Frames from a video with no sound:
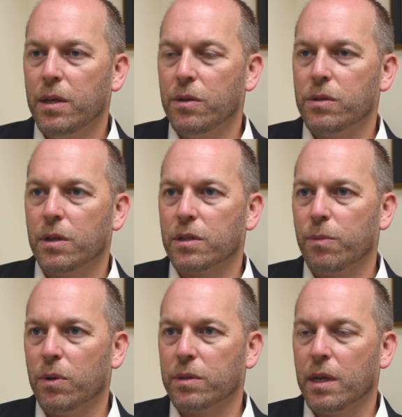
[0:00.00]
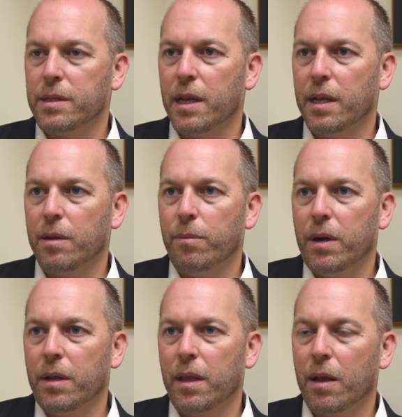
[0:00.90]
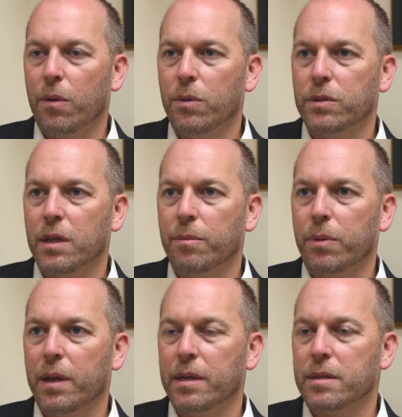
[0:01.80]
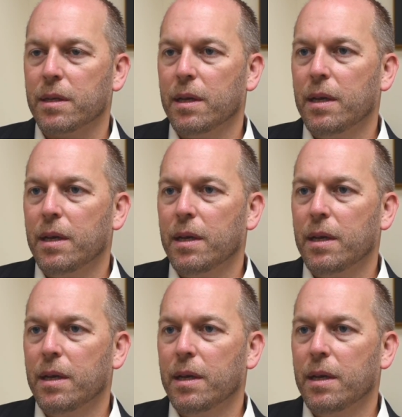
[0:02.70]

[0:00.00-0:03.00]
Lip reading: using a small titanium button that holds it in place.